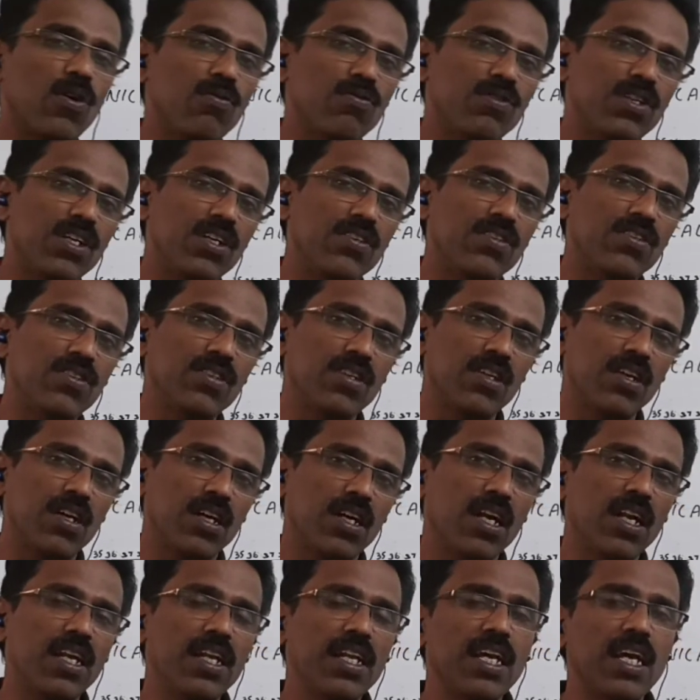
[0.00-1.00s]
of this
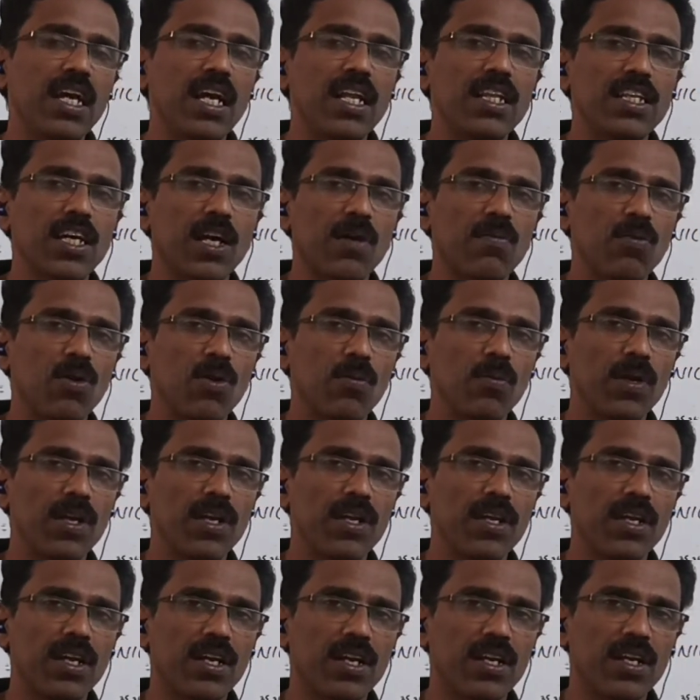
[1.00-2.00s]
clinical
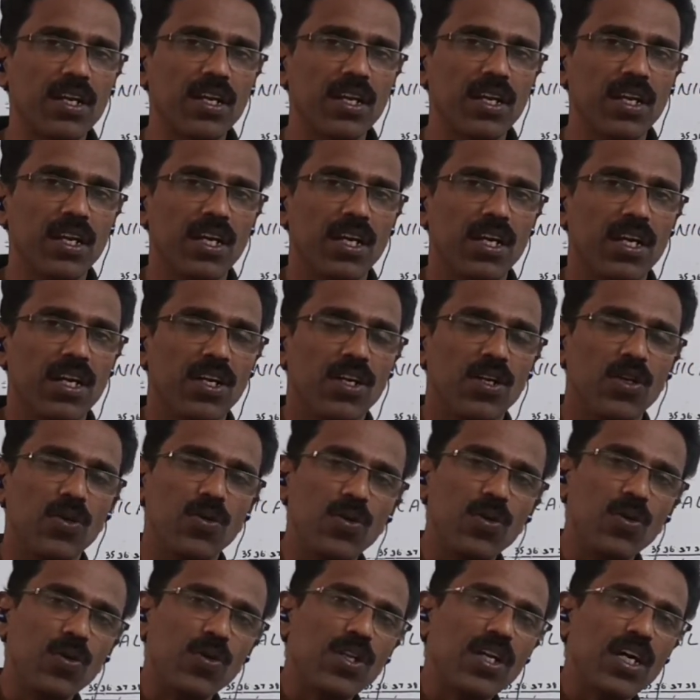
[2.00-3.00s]
thermometer?
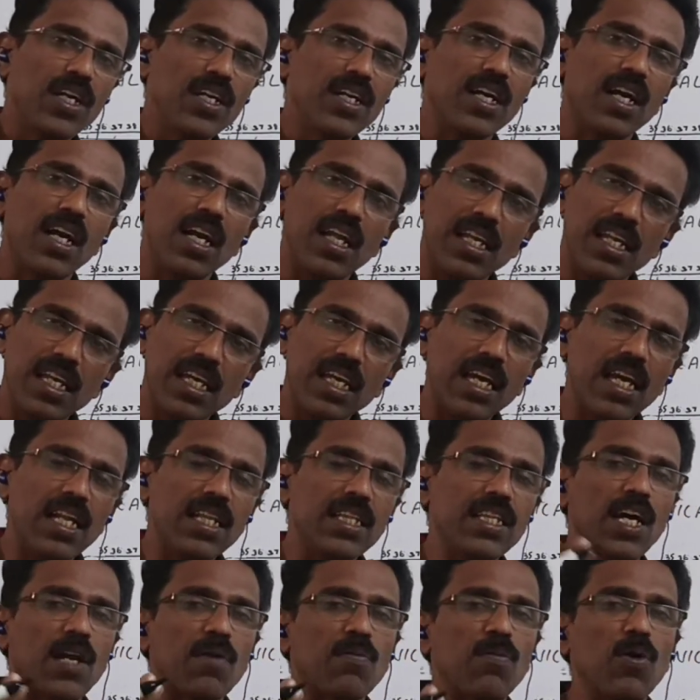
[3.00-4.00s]
You know that a
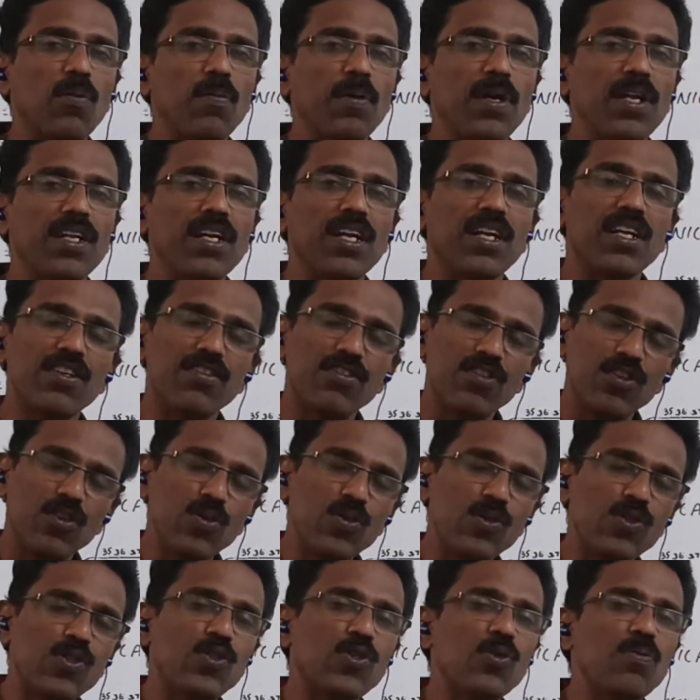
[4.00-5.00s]
clinical thermometer is
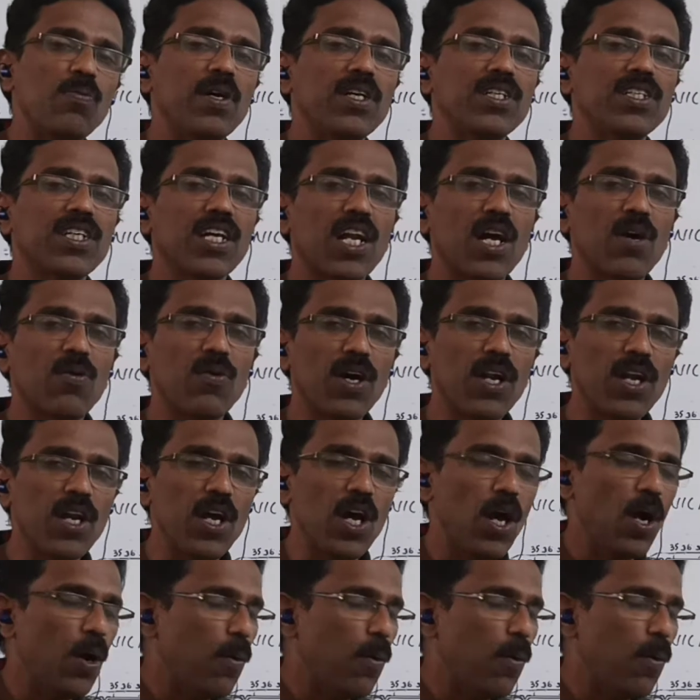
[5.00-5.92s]
used to measure our